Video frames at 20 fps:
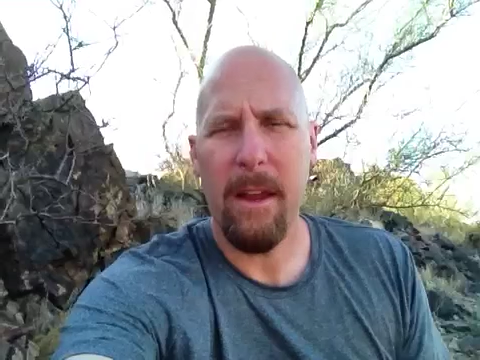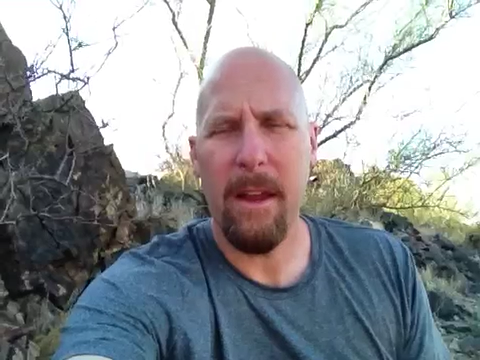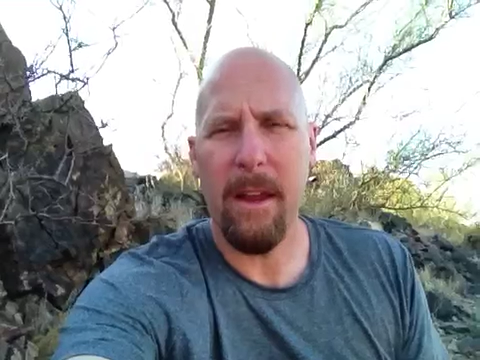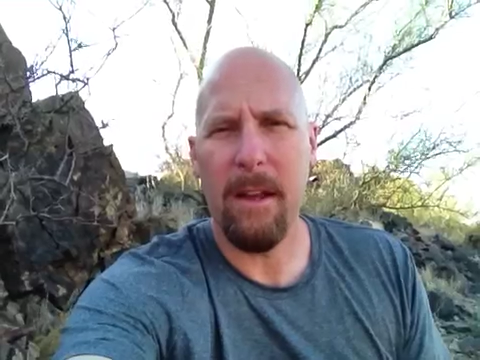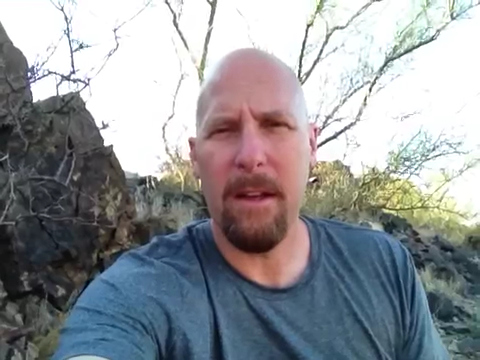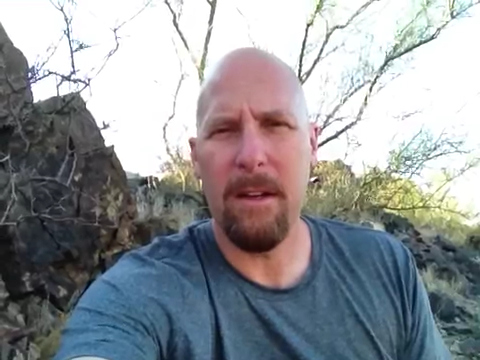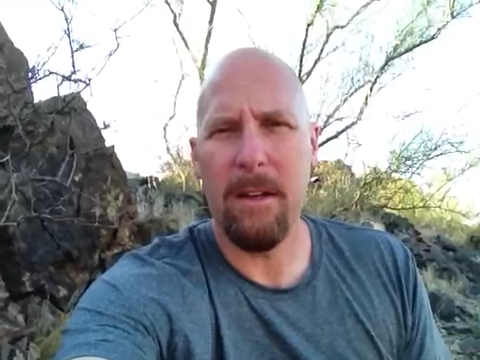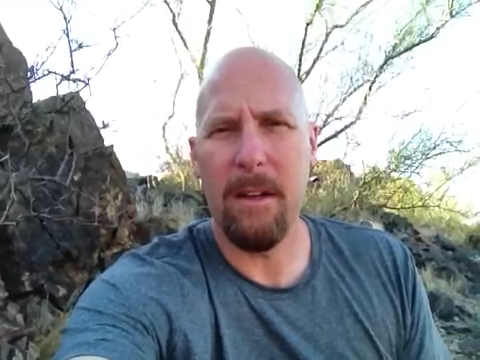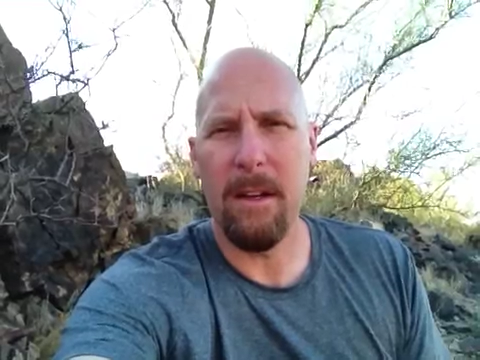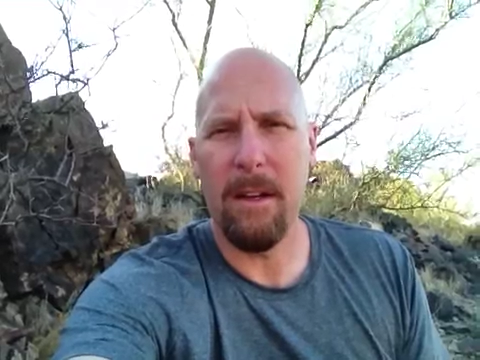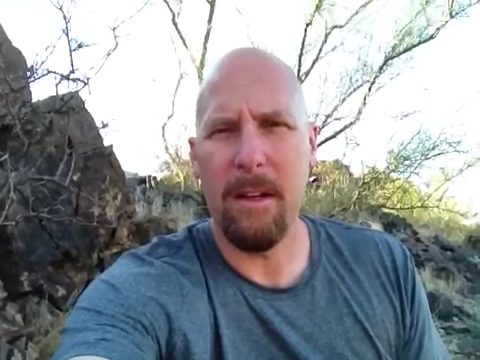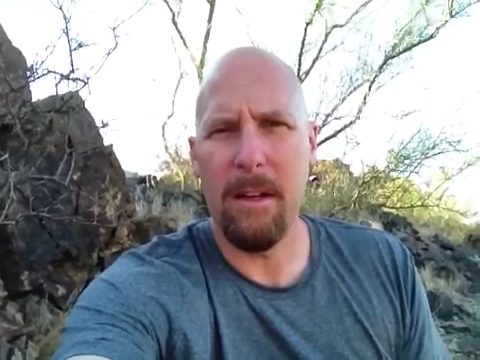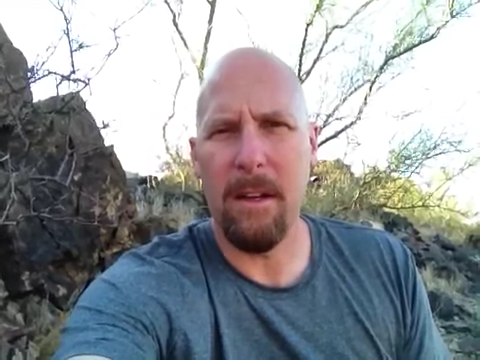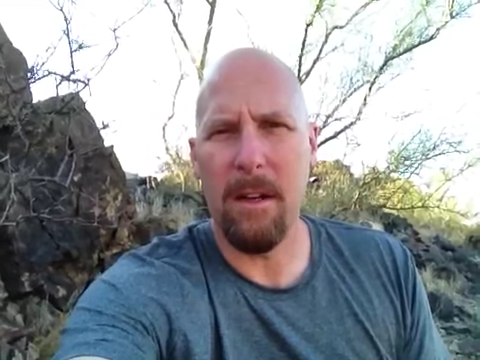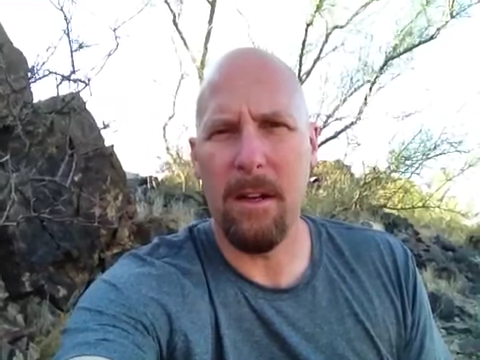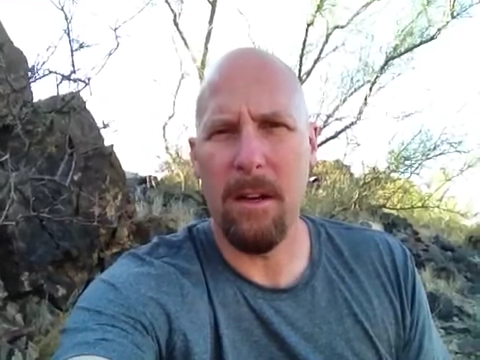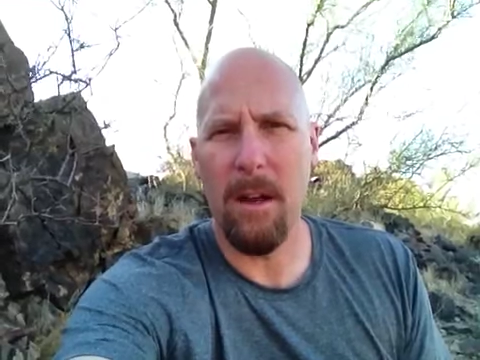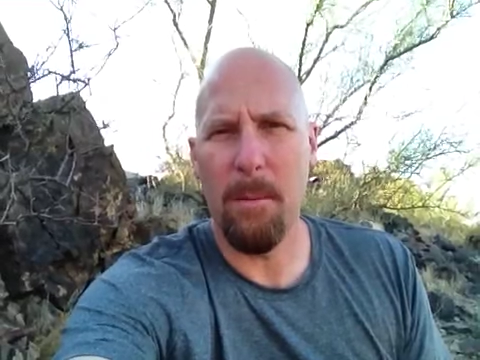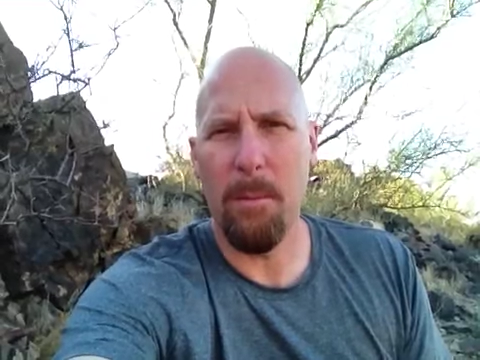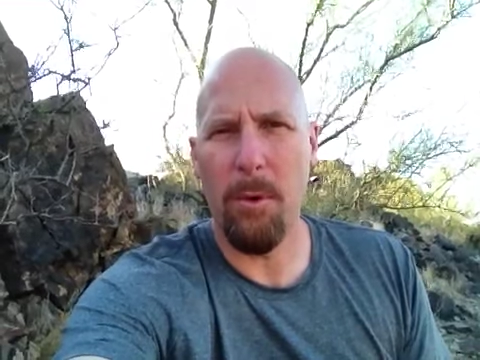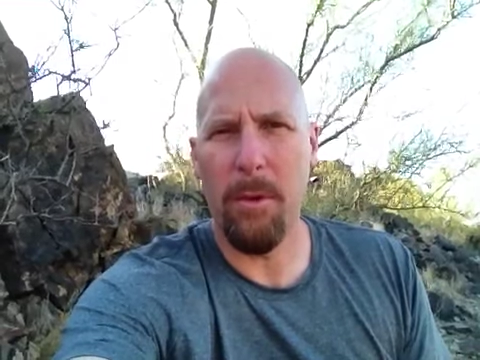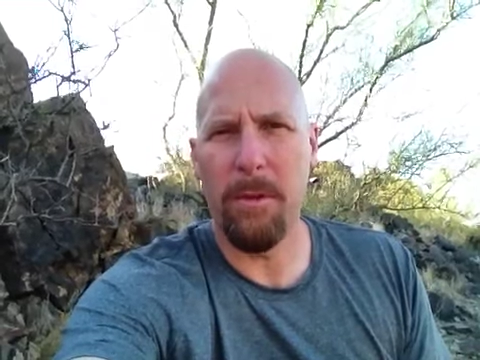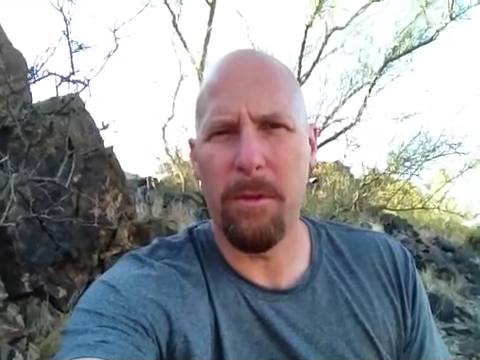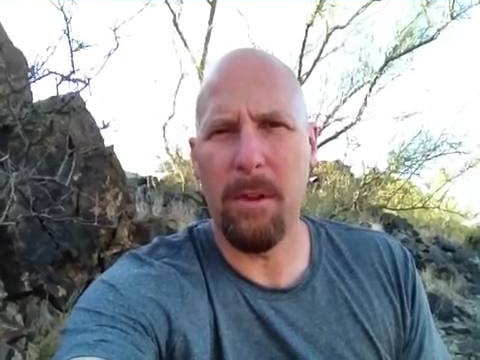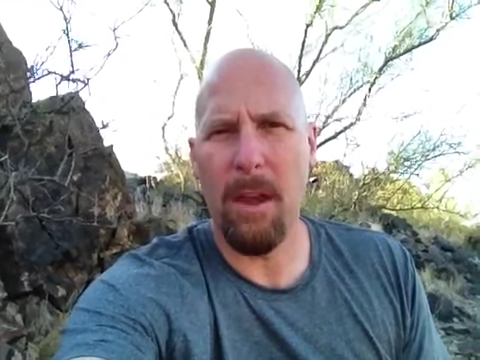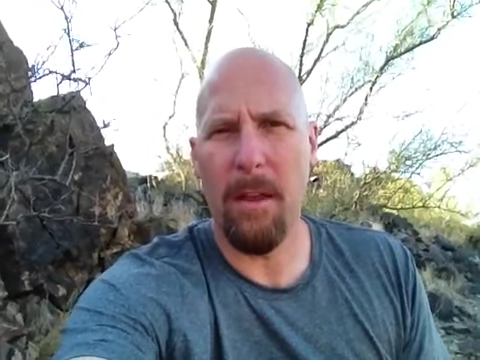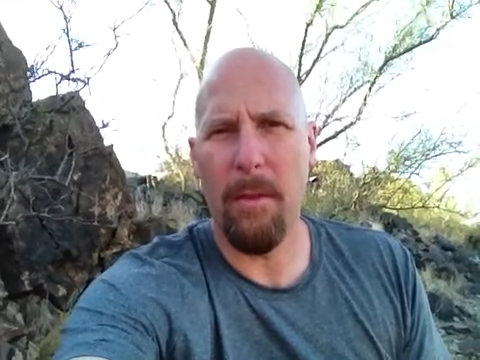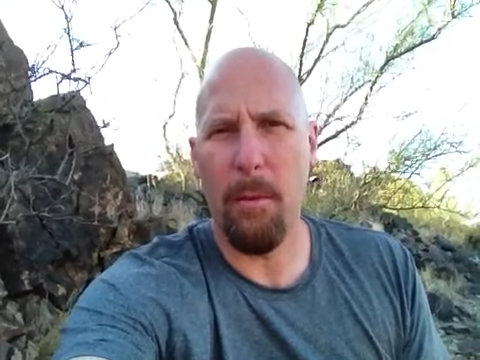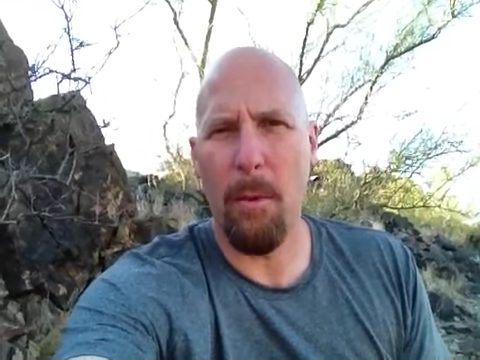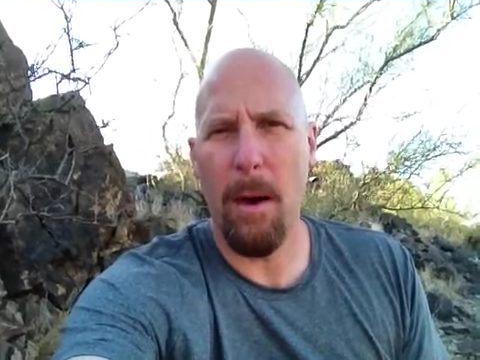and you end up with
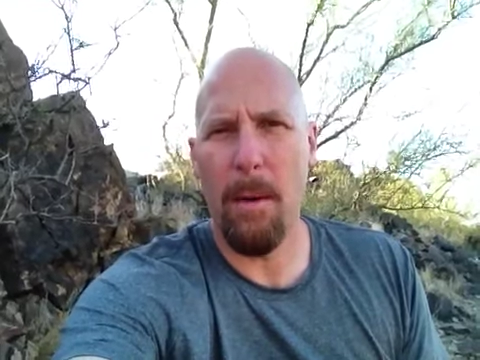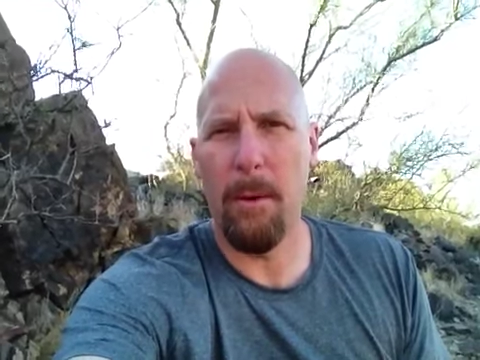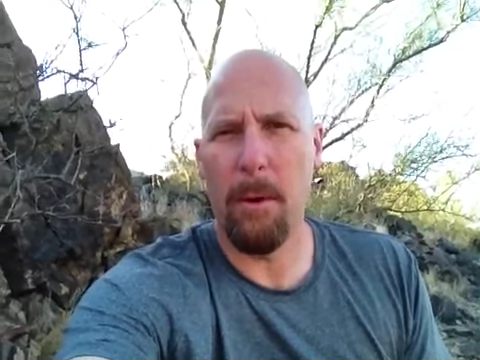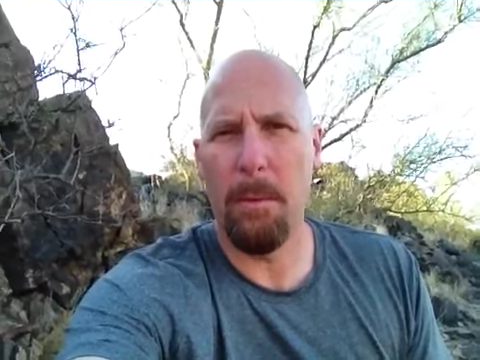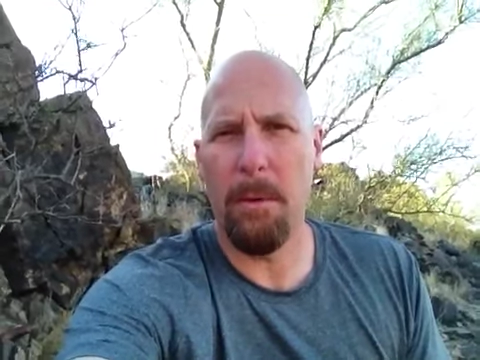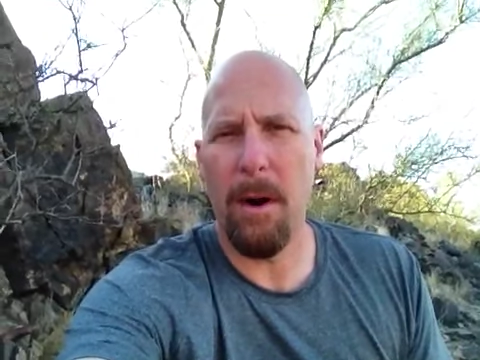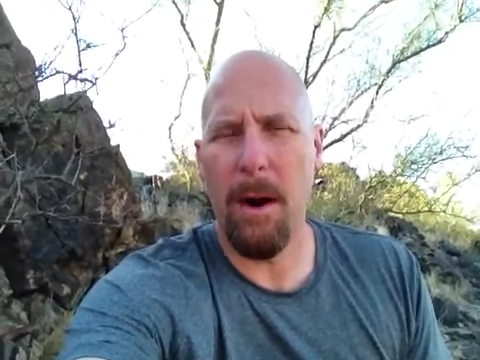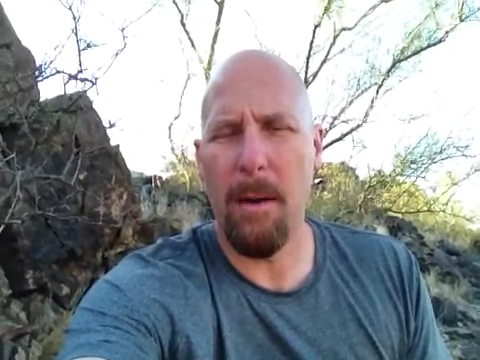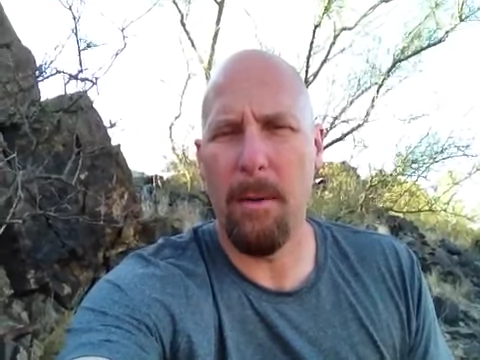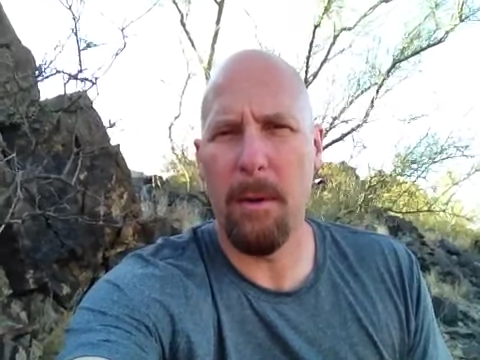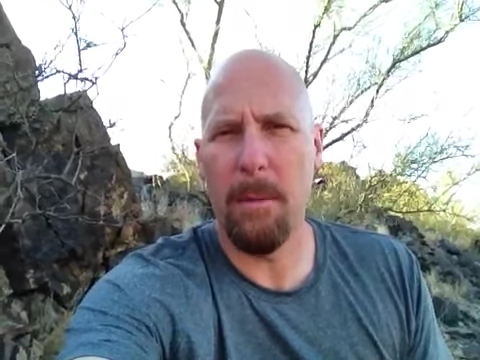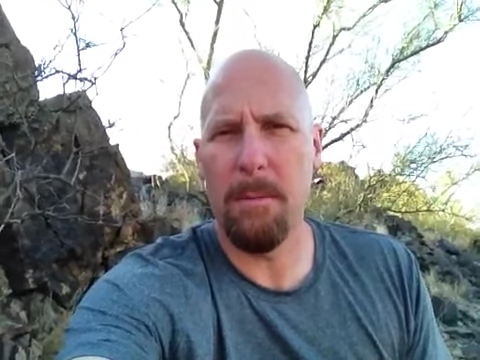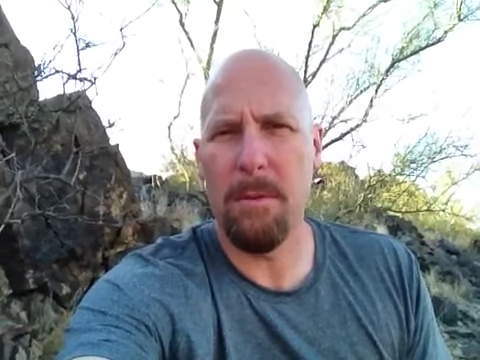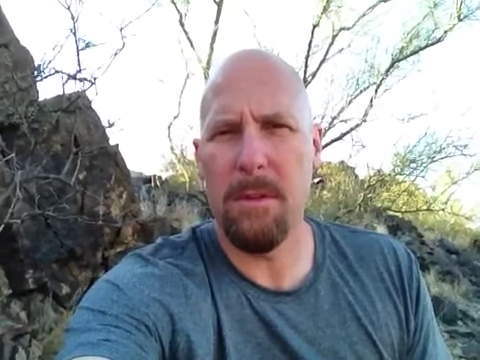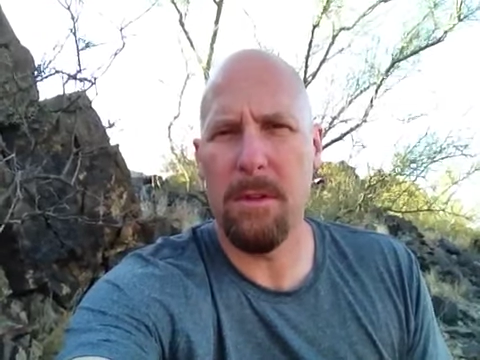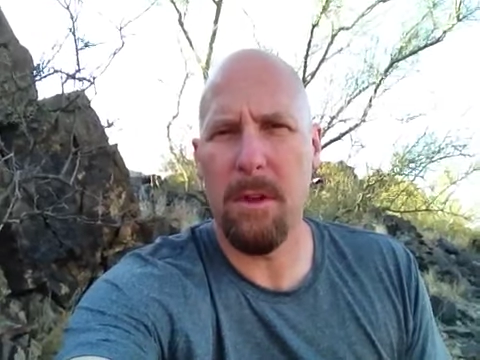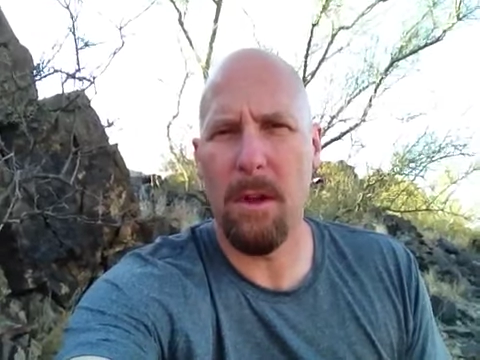death wobble problems.